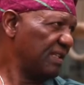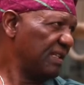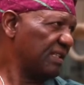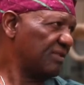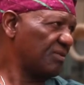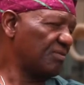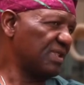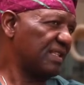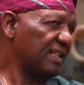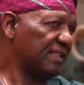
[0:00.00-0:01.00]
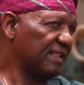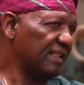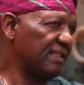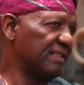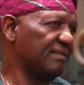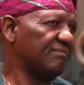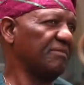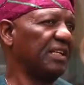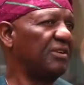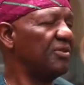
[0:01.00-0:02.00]
And so we started
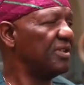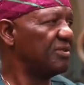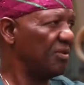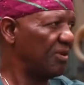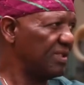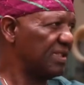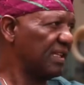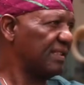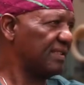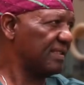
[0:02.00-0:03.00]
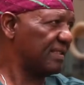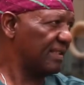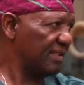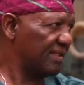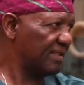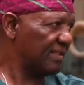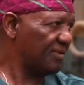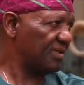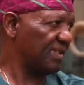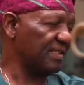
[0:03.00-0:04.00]
by going to all the states
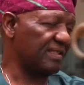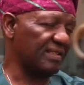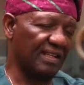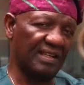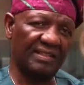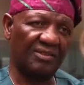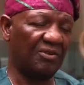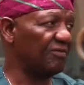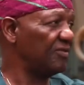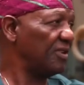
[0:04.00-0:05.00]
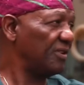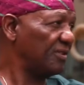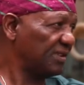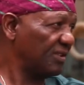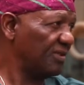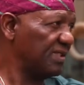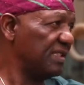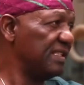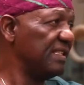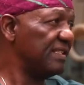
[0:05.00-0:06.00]
to sensitize governors on the
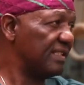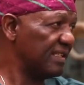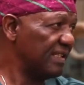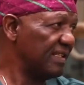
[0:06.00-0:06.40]
need